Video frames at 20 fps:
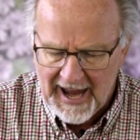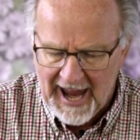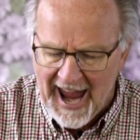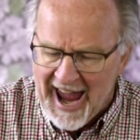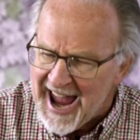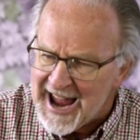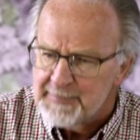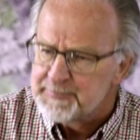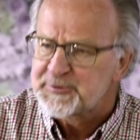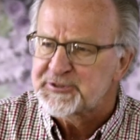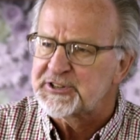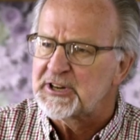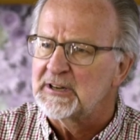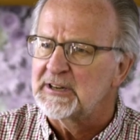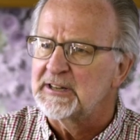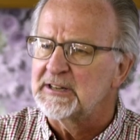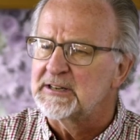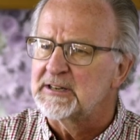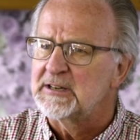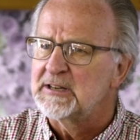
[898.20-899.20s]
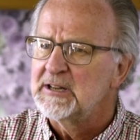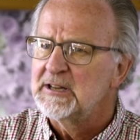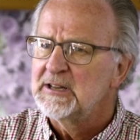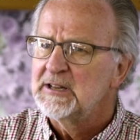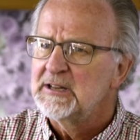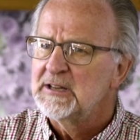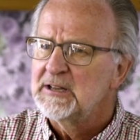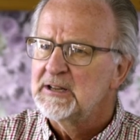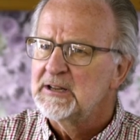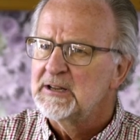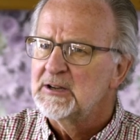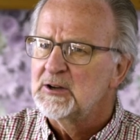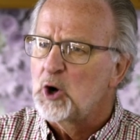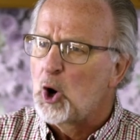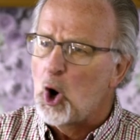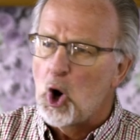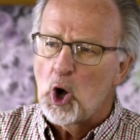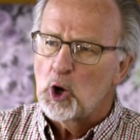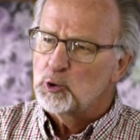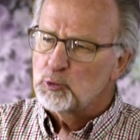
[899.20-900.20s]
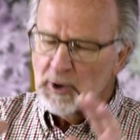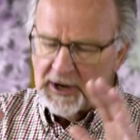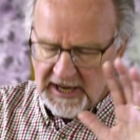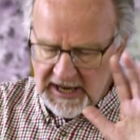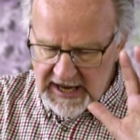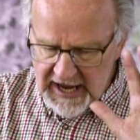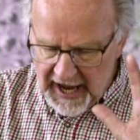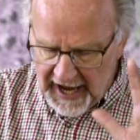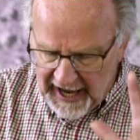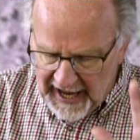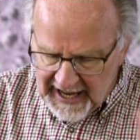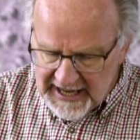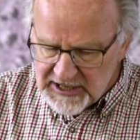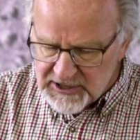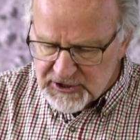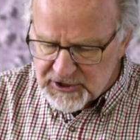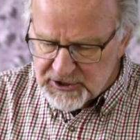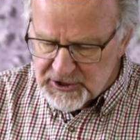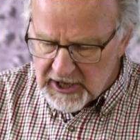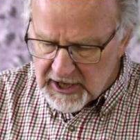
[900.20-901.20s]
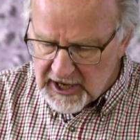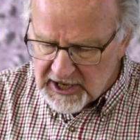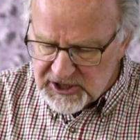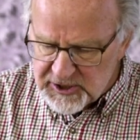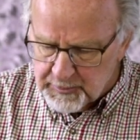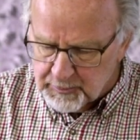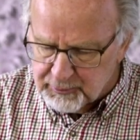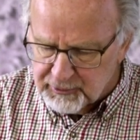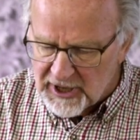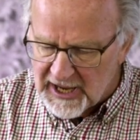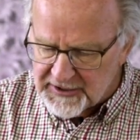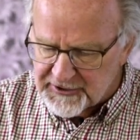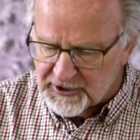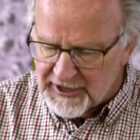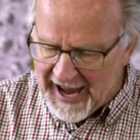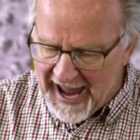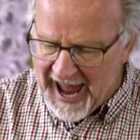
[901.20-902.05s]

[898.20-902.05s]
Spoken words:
Absalom already hates his brother